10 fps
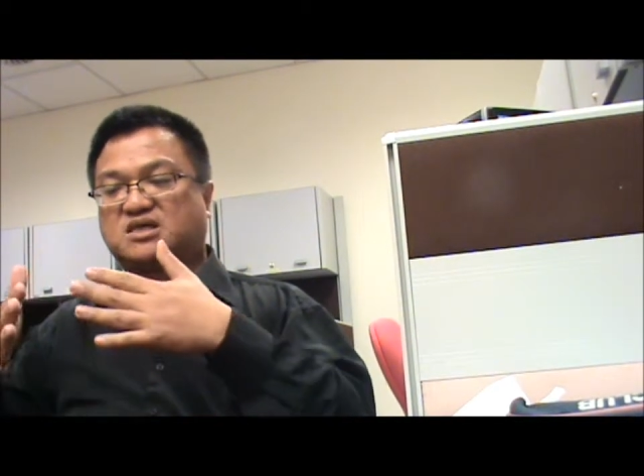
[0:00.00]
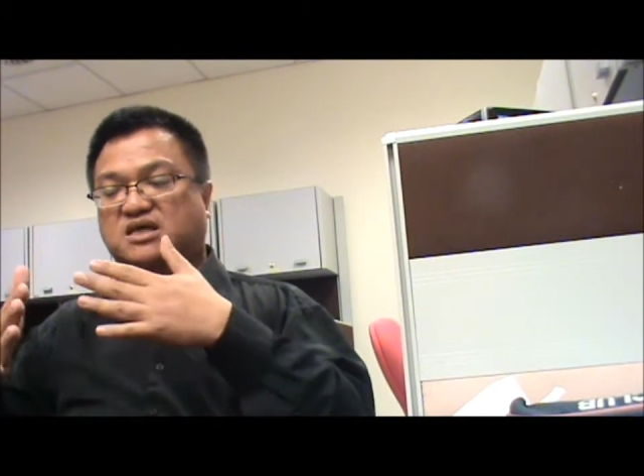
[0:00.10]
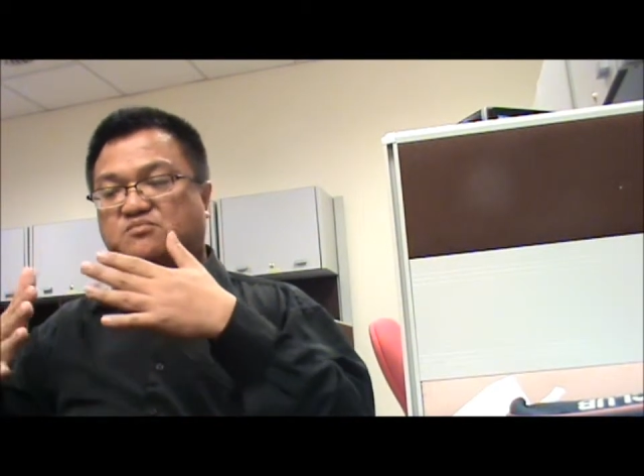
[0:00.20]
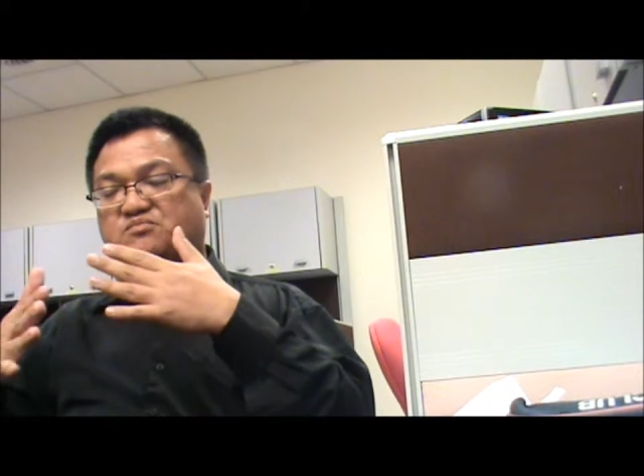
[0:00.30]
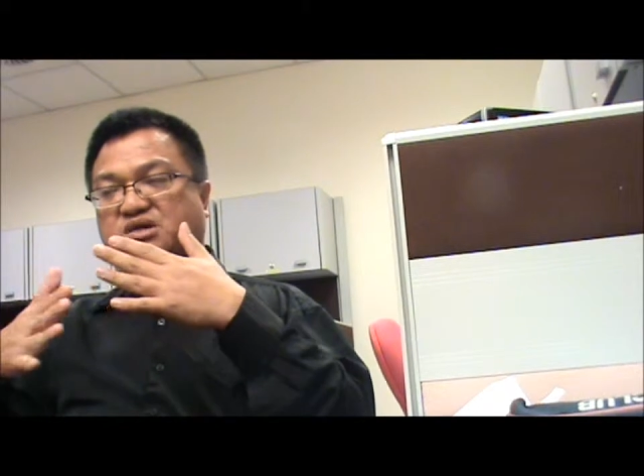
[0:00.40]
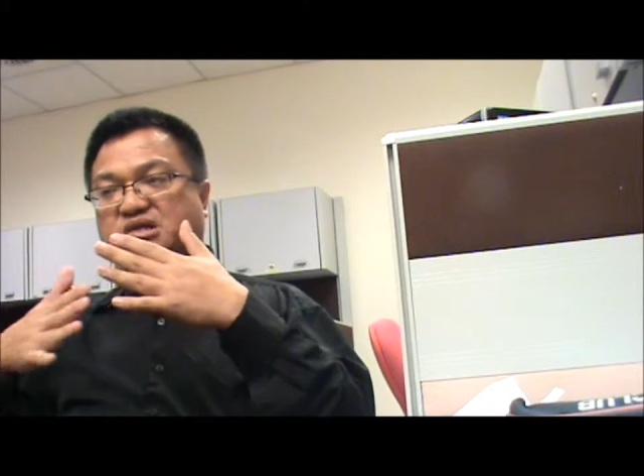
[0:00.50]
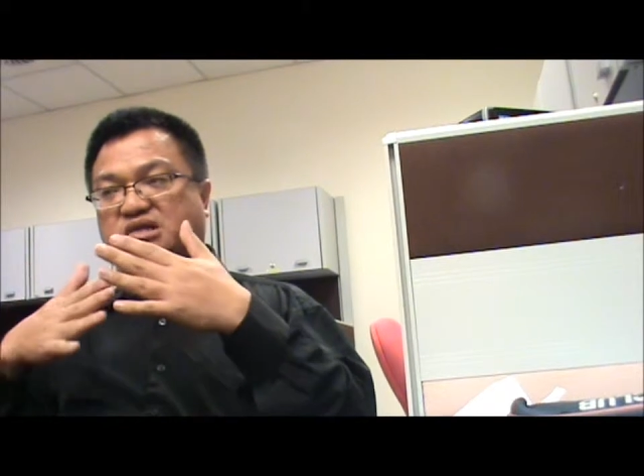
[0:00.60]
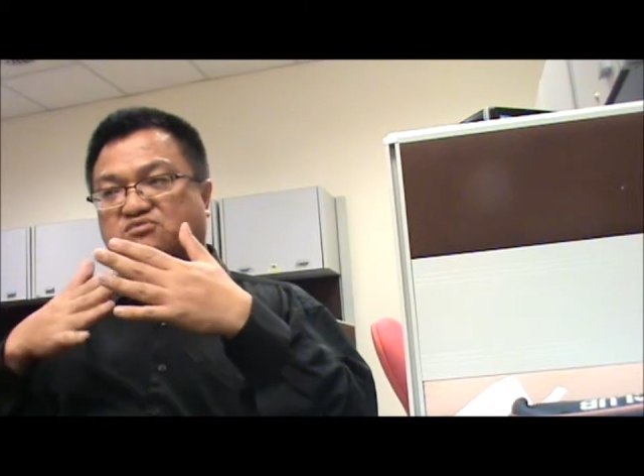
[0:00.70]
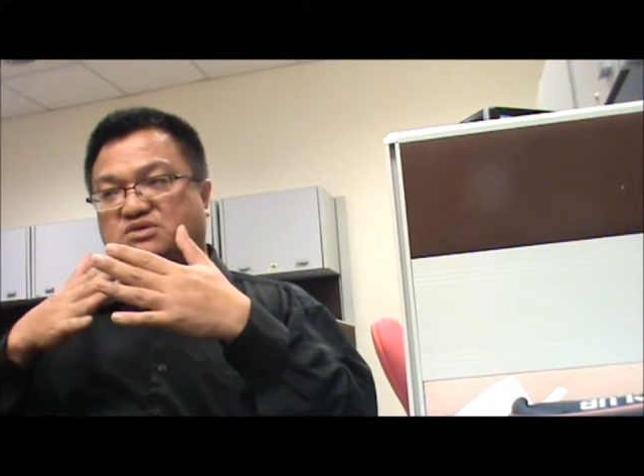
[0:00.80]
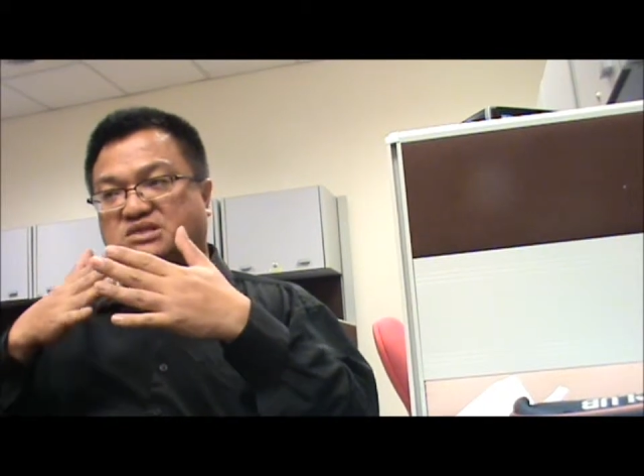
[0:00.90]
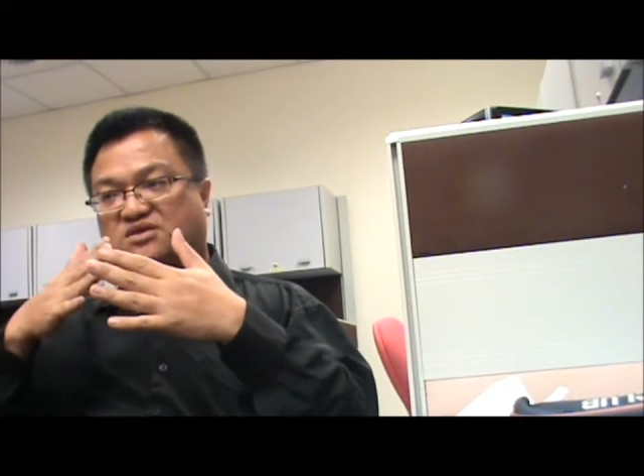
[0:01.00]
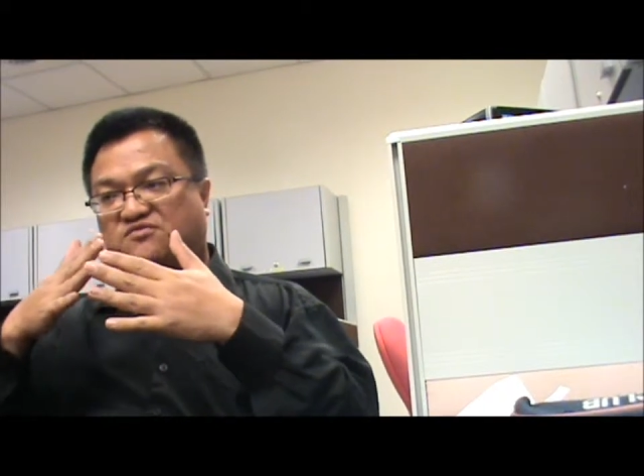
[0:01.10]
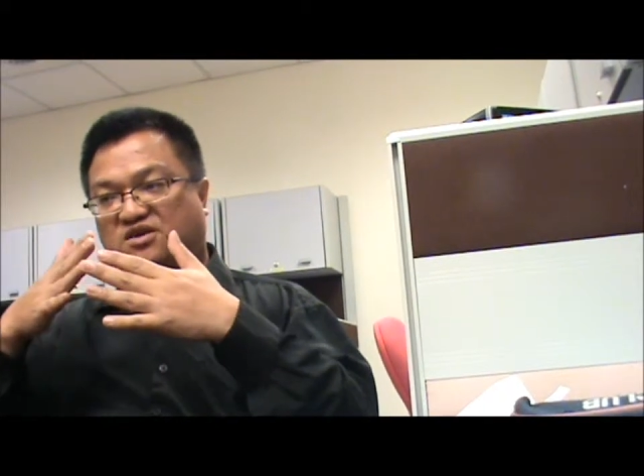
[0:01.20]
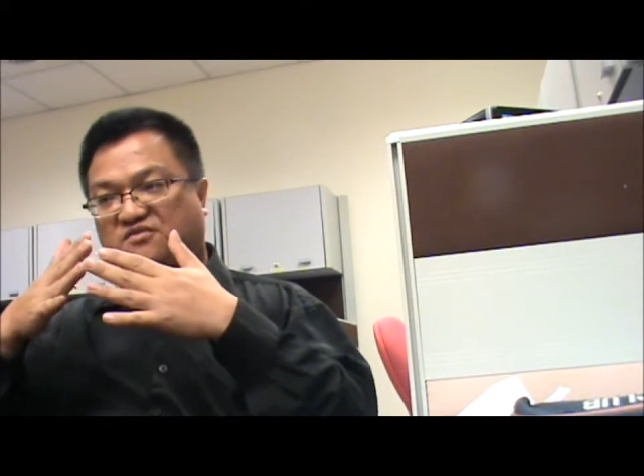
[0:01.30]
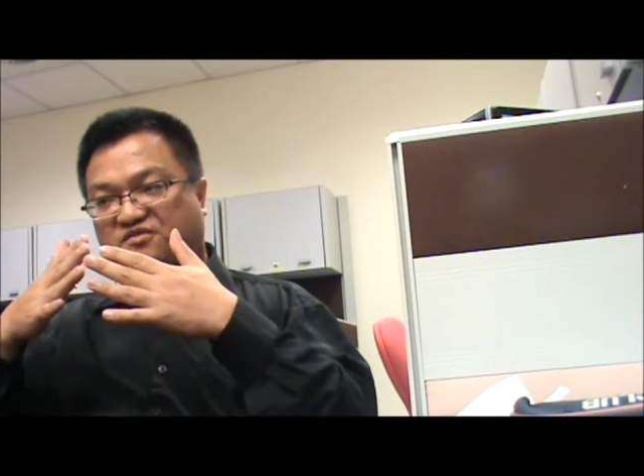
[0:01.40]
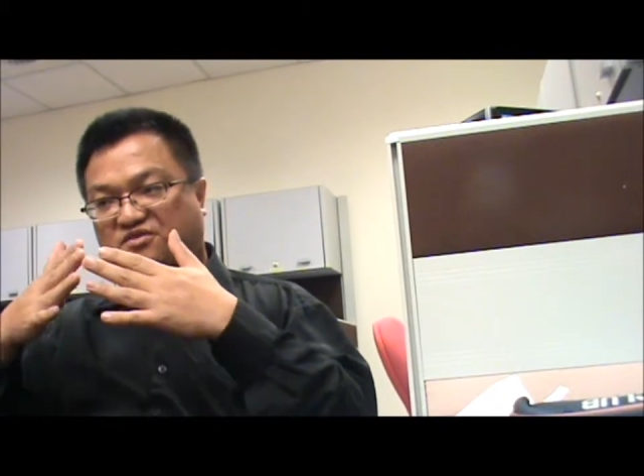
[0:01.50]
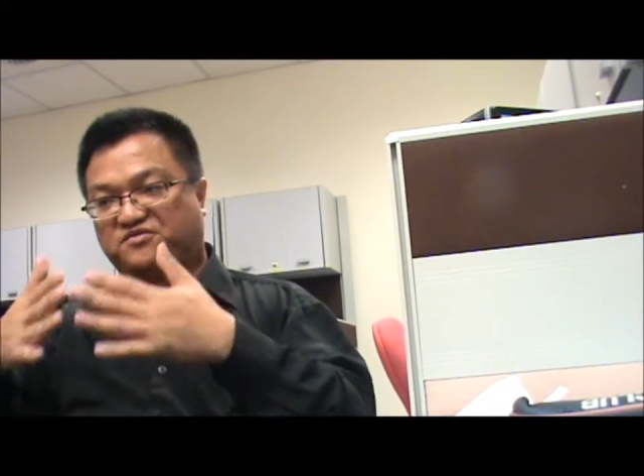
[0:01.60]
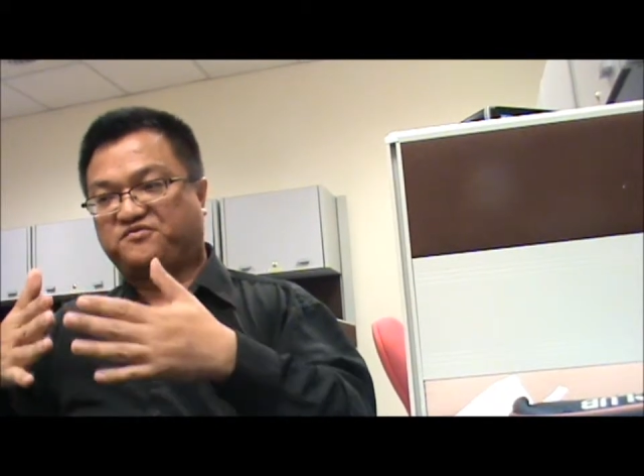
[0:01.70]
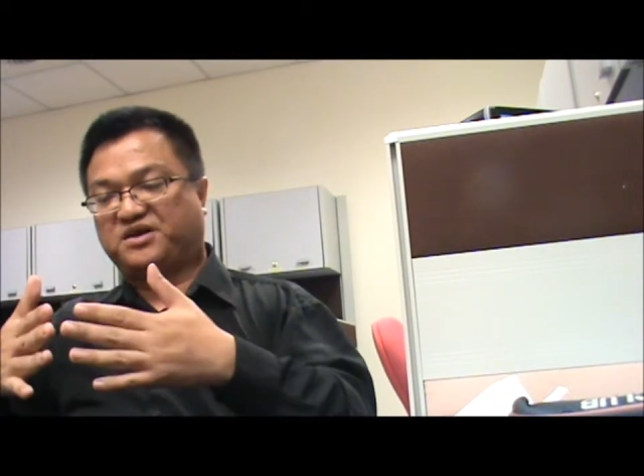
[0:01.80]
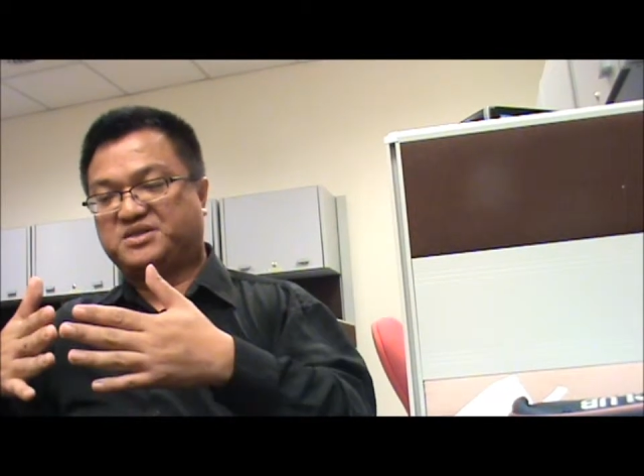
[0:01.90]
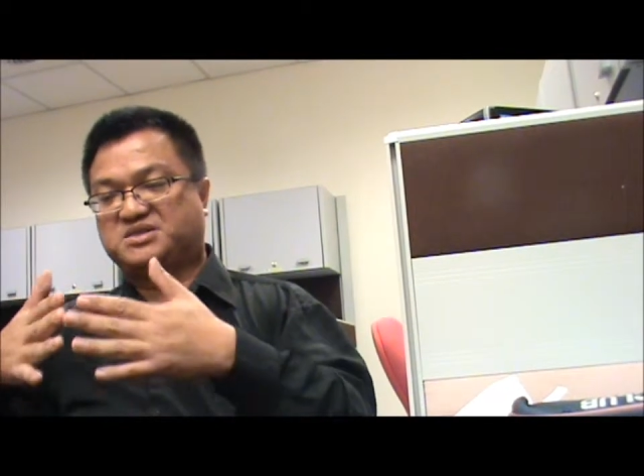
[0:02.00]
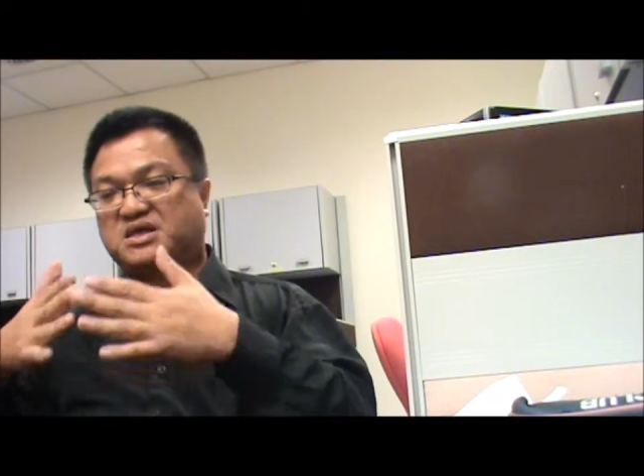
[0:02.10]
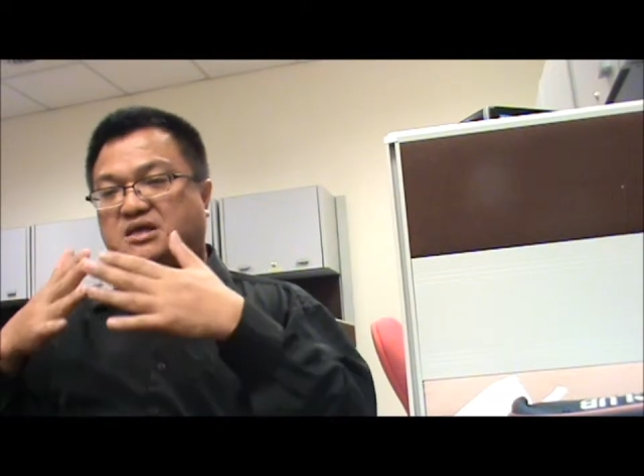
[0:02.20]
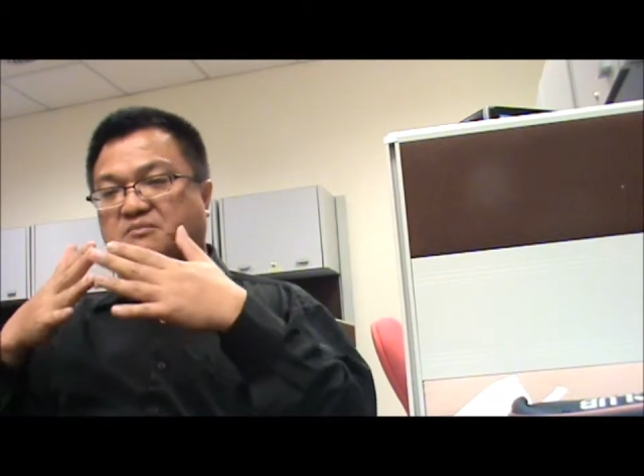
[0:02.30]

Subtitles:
that merely receiving foreign funds